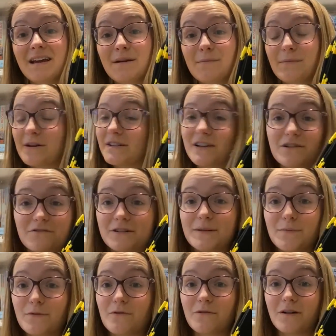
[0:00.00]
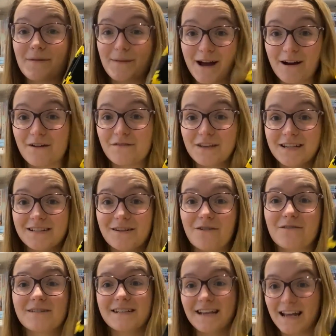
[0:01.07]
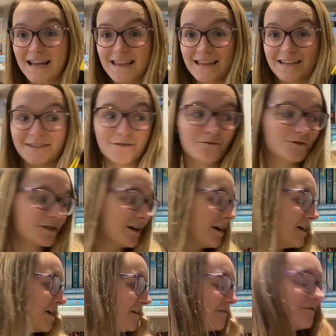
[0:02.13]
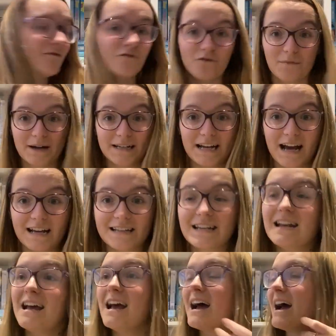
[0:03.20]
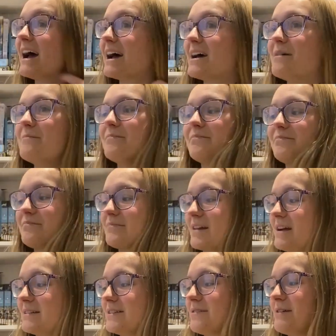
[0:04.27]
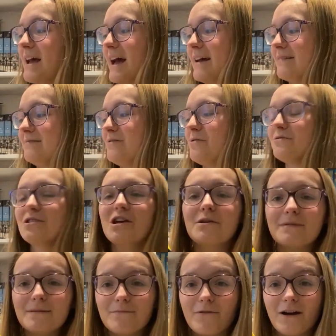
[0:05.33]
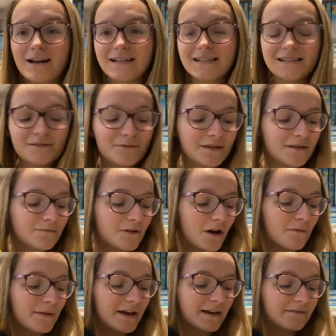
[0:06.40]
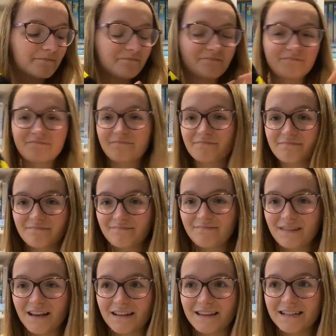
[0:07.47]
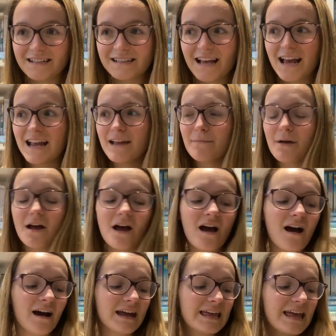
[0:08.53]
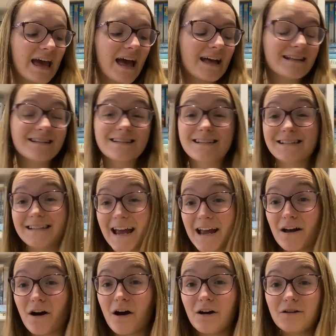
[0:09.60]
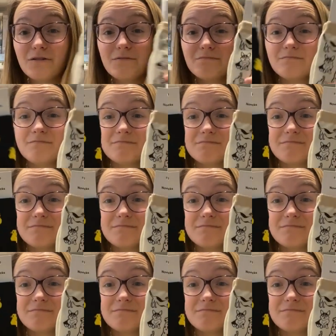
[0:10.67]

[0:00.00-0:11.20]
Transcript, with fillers: because I already bought a pair of these socks in this order for my dad. So yeah, not too impressed with them coming the same. I get stay at home.